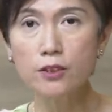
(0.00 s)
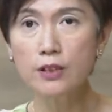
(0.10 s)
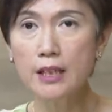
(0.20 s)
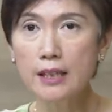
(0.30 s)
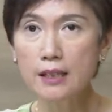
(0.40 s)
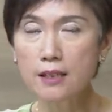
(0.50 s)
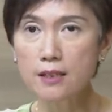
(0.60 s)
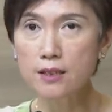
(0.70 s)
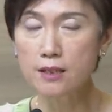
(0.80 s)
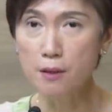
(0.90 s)
Today
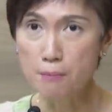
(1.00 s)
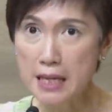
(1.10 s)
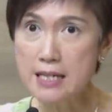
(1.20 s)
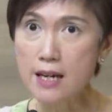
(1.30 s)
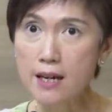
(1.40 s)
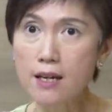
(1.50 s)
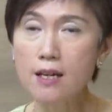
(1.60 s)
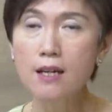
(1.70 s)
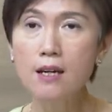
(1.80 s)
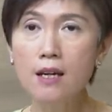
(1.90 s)
is May Day.
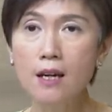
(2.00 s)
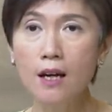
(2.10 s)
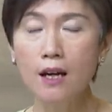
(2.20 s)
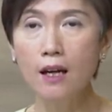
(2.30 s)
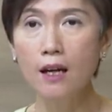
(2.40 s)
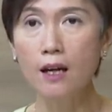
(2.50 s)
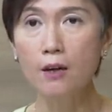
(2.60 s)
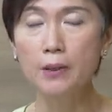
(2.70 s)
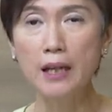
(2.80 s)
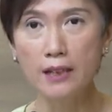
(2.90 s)

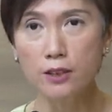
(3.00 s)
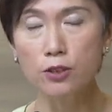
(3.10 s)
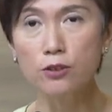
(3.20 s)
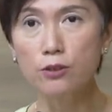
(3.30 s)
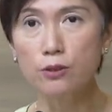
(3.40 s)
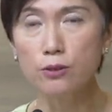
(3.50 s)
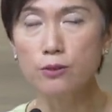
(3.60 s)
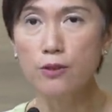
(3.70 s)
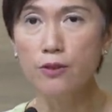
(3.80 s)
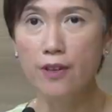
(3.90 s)
We'd like
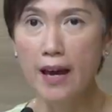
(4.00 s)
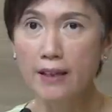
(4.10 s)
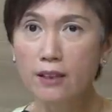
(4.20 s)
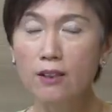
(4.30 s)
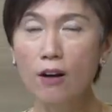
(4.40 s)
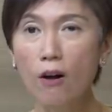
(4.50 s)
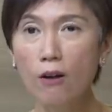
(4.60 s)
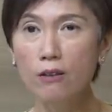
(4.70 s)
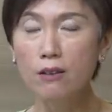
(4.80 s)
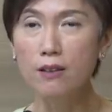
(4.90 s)
to thank
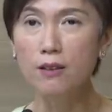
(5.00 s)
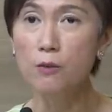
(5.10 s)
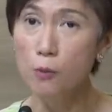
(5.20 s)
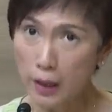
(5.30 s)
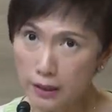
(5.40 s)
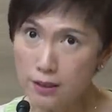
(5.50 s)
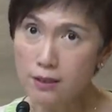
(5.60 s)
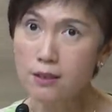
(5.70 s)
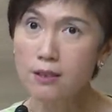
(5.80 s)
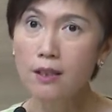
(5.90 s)
all the
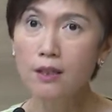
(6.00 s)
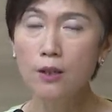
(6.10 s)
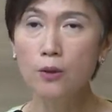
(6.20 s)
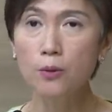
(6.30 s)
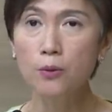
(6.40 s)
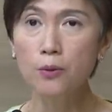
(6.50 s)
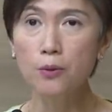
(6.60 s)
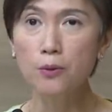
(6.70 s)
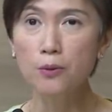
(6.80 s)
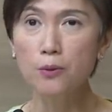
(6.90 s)
workers
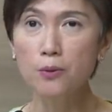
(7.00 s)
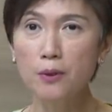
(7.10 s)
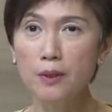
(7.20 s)
who,